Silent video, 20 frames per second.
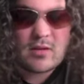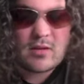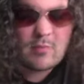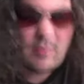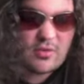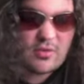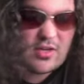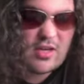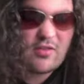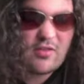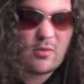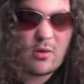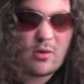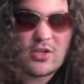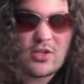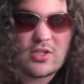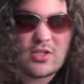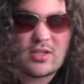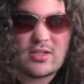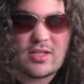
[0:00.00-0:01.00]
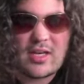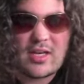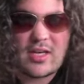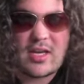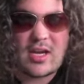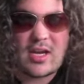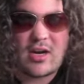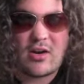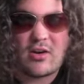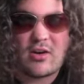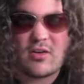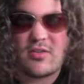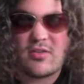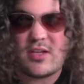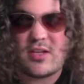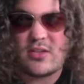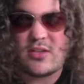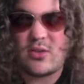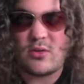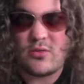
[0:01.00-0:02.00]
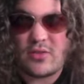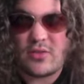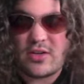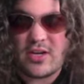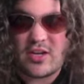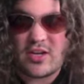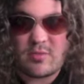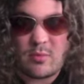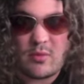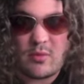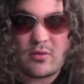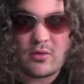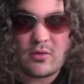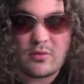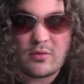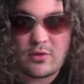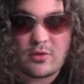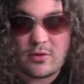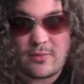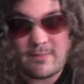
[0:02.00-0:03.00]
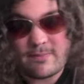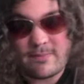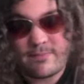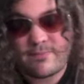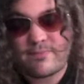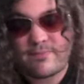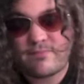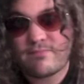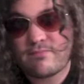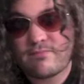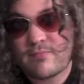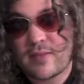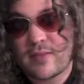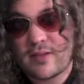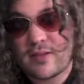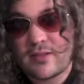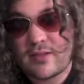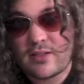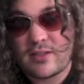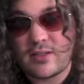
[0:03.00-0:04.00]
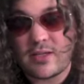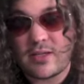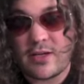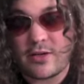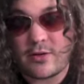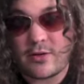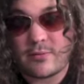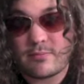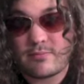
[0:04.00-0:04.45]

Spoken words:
thanks for watching, take care, and stay tuned for the next movie review. Later.